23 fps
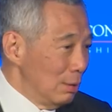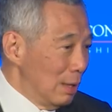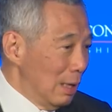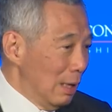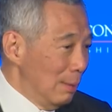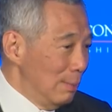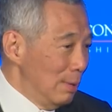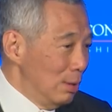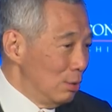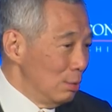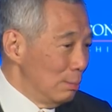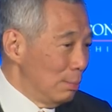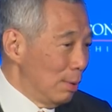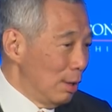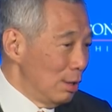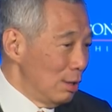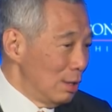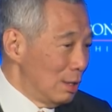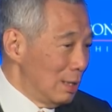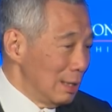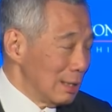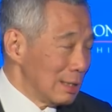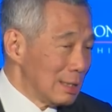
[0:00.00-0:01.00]
to come into
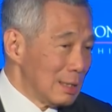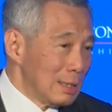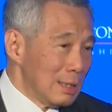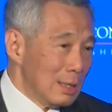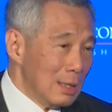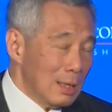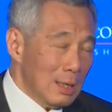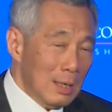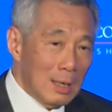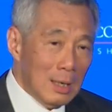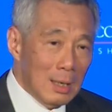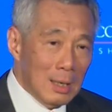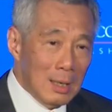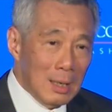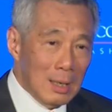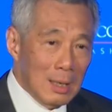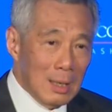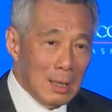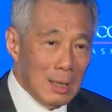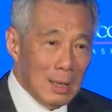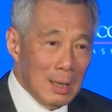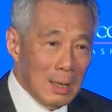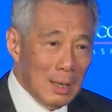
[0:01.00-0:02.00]
politics?
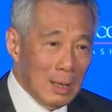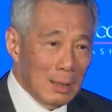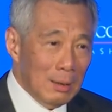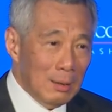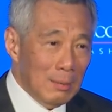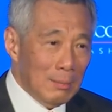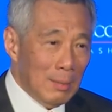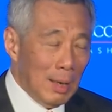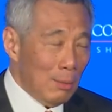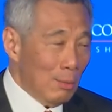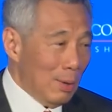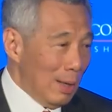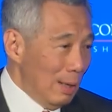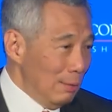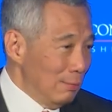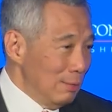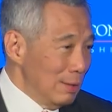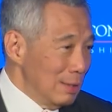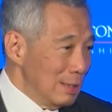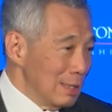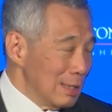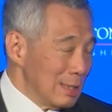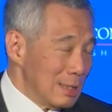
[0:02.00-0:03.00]
And my wife
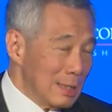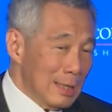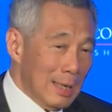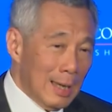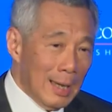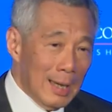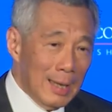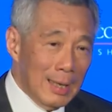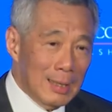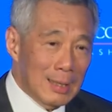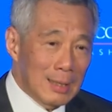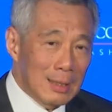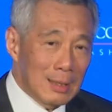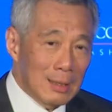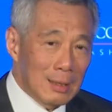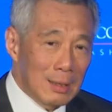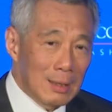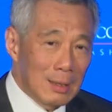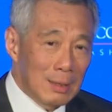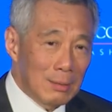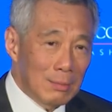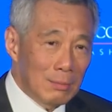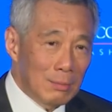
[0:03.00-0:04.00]
had just died, and
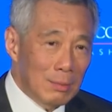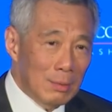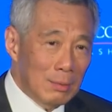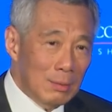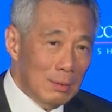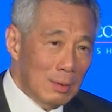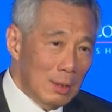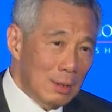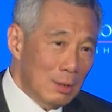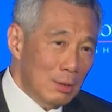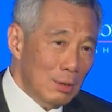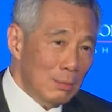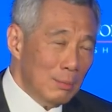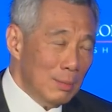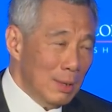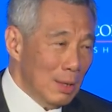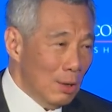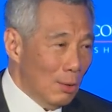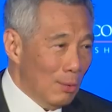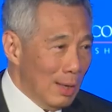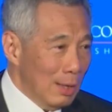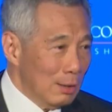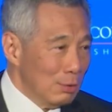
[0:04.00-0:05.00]
it took me
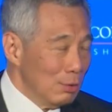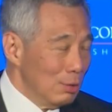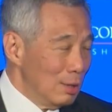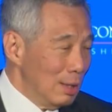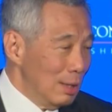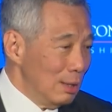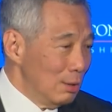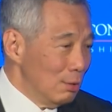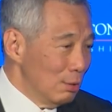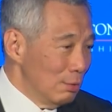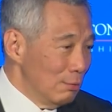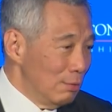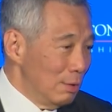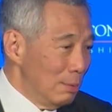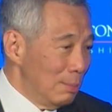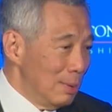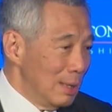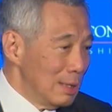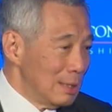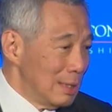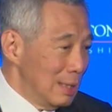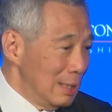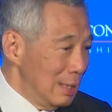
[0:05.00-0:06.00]
a while to think over,
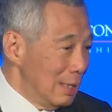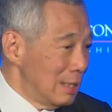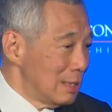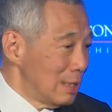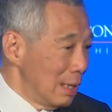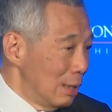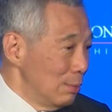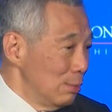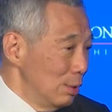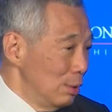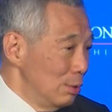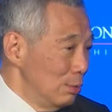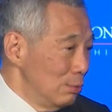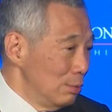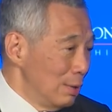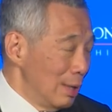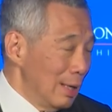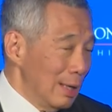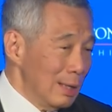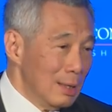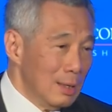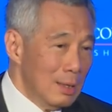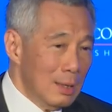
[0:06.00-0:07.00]
but I said, yes, I will do
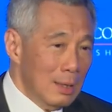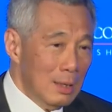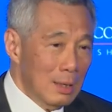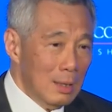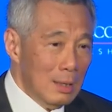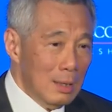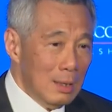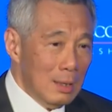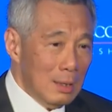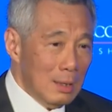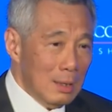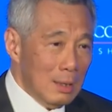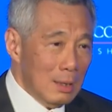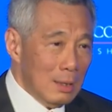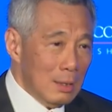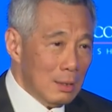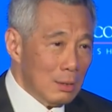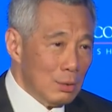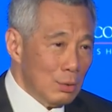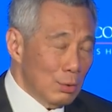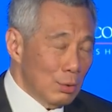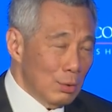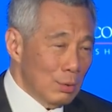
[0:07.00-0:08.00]
that.
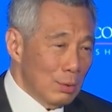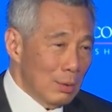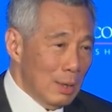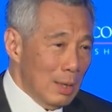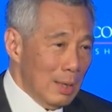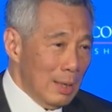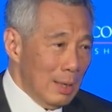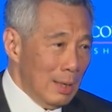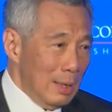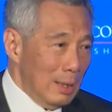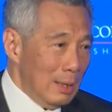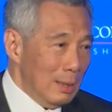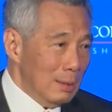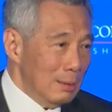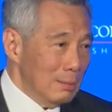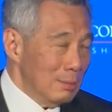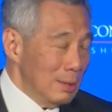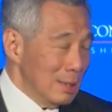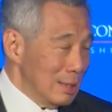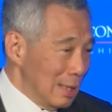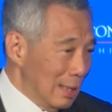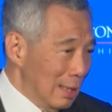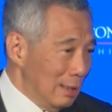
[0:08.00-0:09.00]
So I
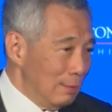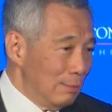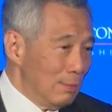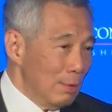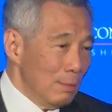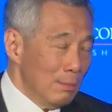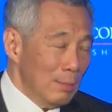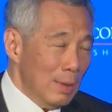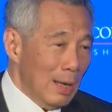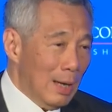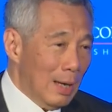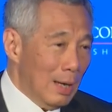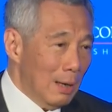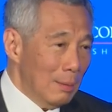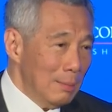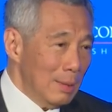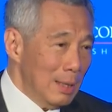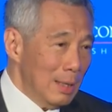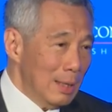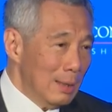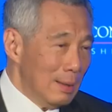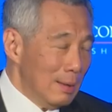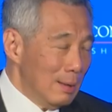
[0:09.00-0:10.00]
resigned from the
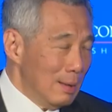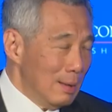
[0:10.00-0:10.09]
army,